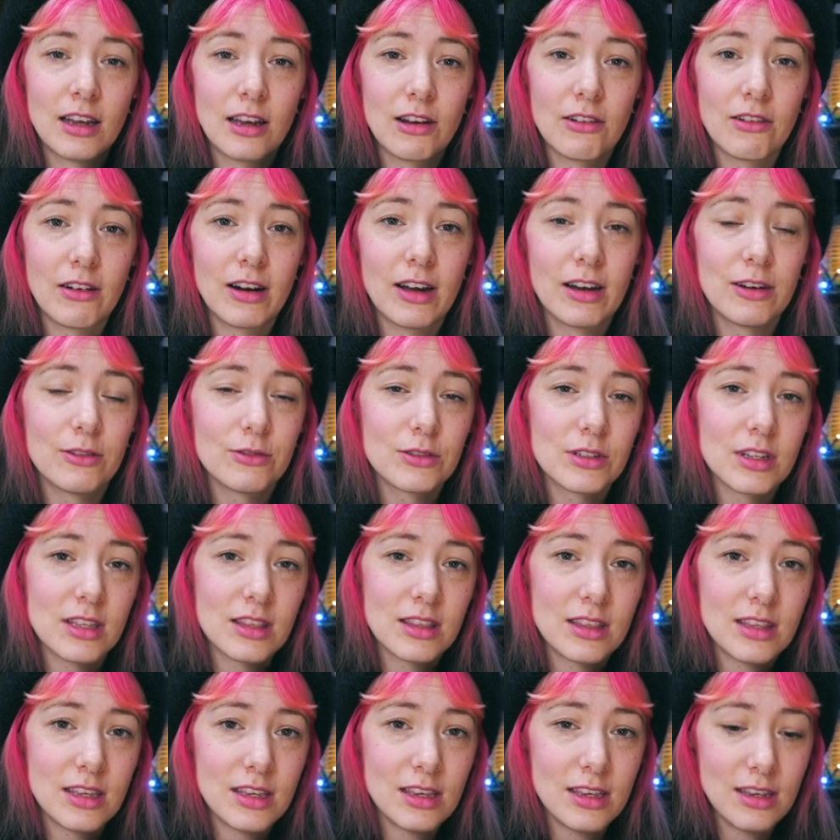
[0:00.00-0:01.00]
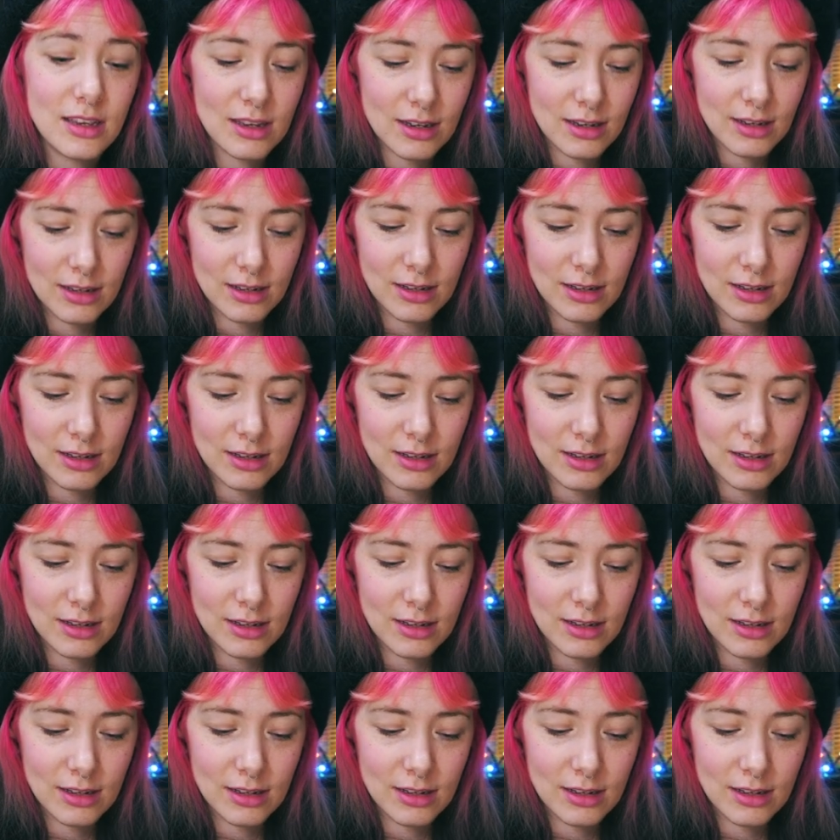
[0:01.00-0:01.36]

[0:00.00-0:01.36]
around the